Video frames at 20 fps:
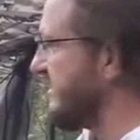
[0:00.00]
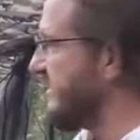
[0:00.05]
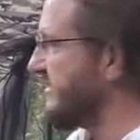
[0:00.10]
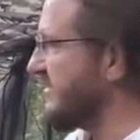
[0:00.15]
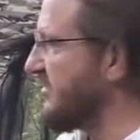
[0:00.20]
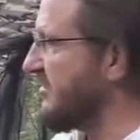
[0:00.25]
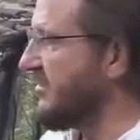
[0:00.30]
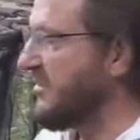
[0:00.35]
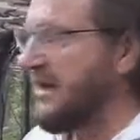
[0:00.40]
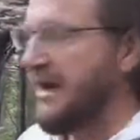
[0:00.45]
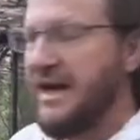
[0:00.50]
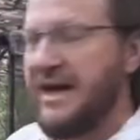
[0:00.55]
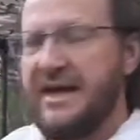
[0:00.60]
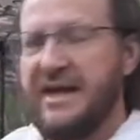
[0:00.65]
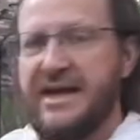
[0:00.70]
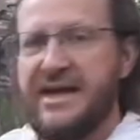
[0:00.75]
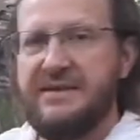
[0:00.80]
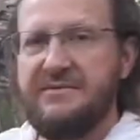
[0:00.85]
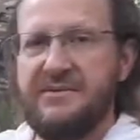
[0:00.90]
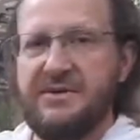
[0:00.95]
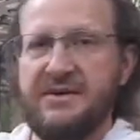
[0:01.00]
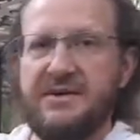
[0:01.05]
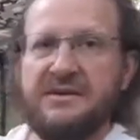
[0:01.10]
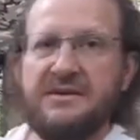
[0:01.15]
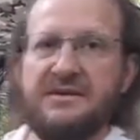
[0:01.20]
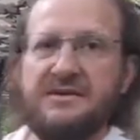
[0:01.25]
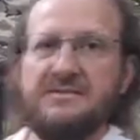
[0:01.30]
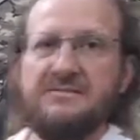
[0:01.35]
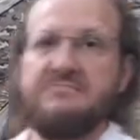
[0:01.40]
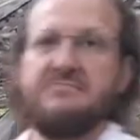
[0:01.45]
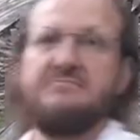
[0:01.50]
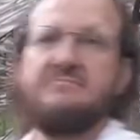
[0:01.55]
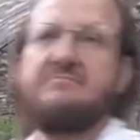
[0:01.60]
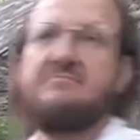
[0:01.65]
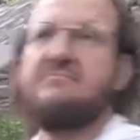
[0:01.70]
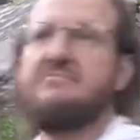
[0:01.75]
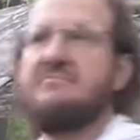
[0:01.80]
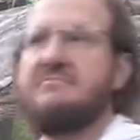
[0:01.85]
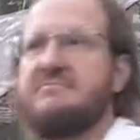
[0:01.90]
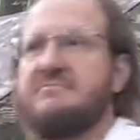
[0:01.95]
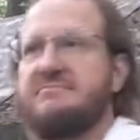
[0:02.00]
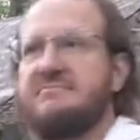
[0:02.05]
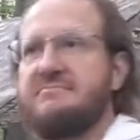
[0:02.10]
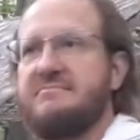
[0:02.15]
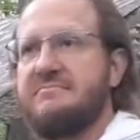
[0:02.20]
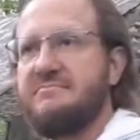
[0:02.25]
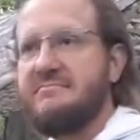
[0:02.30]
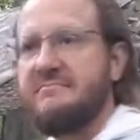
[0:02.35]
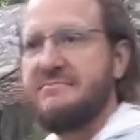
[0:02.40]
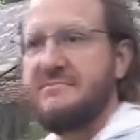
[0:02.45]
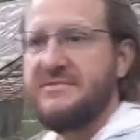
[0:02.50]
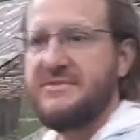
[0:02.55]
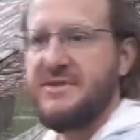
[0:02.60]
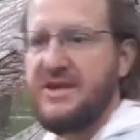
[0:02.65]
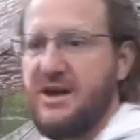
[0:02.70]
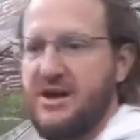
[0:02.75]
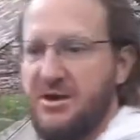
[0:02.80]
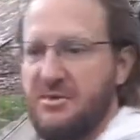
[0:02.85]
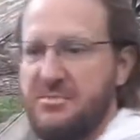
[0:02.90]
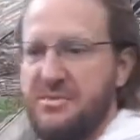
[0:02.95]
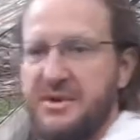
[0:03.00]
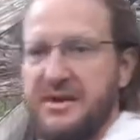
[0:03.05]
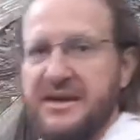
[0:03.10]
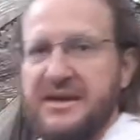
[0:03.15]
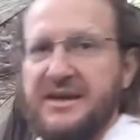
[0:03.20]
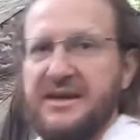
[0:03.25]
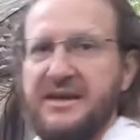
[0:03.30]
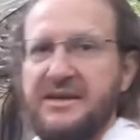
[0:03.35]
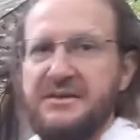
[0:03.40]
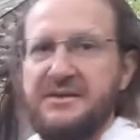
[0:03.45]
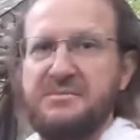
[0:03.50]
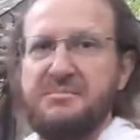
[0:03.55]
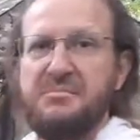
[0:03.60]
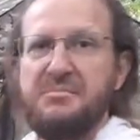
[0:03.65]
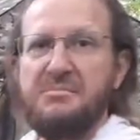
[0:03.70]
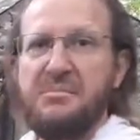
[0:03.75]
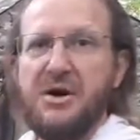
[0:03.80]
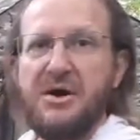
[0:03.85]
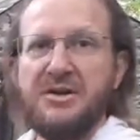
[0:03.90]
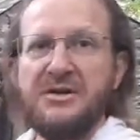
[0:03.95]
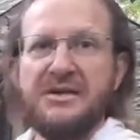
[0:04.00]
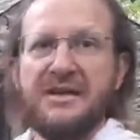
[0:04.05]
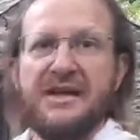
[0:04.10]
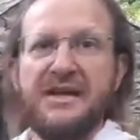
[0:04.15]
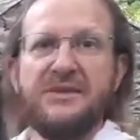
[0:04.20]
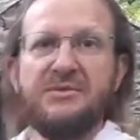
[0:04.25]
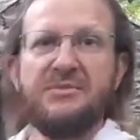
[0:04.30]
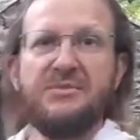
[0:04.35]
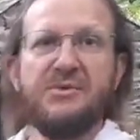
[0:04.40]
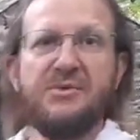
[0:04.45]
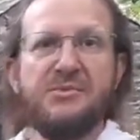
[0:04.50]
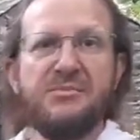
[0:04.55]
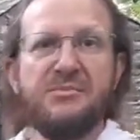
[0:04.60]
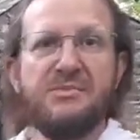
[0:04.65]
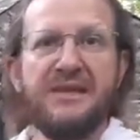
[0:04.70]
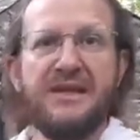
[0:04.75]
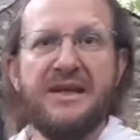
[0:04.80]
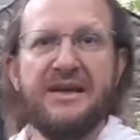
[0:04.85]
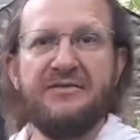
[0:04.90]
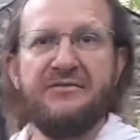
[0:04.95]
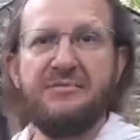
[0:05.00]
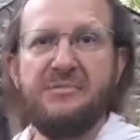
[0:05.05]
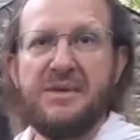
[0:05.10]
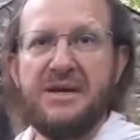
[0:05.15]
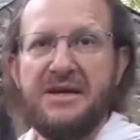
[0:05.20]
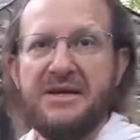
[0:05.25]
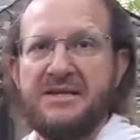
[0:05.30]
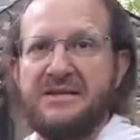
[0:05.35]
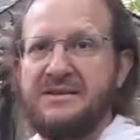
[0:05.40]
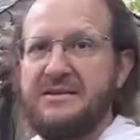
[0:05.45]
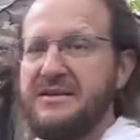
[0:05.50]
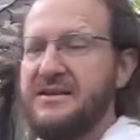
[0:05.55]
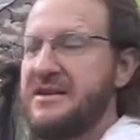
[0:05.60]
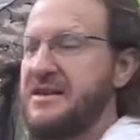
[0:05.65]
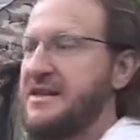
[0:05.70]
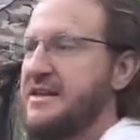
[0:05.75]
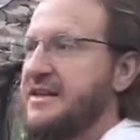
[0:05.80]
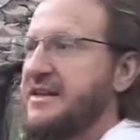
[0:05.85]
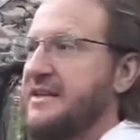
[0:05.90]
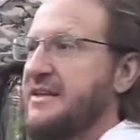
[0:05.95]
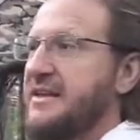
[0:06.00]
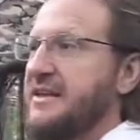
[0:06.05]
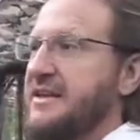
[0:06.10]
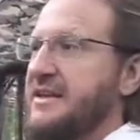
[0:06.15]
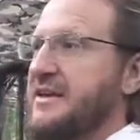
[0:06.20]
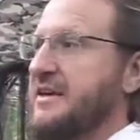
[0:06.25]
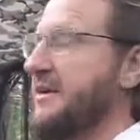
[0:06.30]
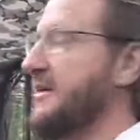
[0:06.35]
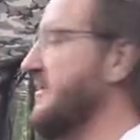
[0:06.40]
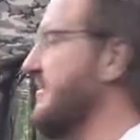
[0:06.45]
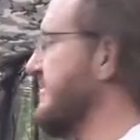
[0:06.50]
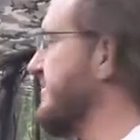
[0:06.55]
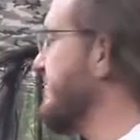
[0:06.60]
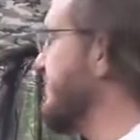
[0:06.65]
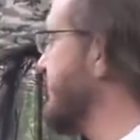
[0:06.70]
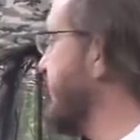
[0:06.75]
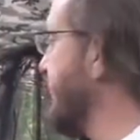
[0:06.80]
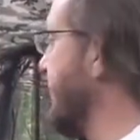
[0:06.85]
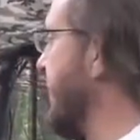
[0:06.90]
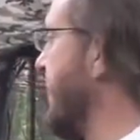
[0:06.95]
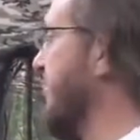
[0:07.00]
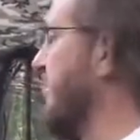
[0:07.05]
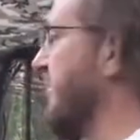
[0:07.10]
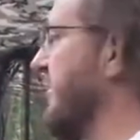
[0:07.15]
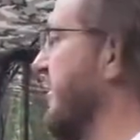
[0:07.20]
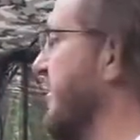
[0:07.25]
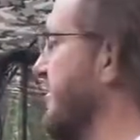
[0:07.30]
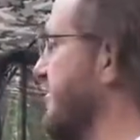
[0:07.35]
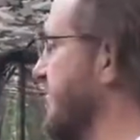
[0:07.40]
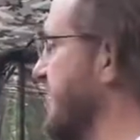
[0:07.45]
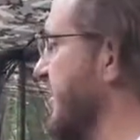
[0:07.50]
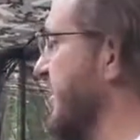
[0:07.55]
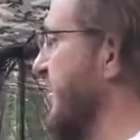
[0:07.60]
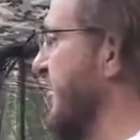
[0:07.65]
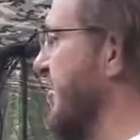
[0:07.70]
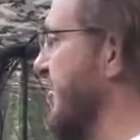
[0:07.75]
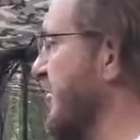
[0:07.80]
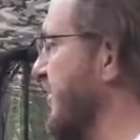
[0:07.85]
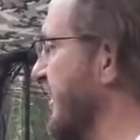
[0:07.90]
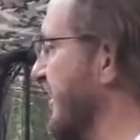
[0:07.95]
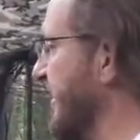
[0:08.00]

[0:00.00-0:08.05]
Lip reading: so I have a tarp and Bugnet room that I've made a couple years ago,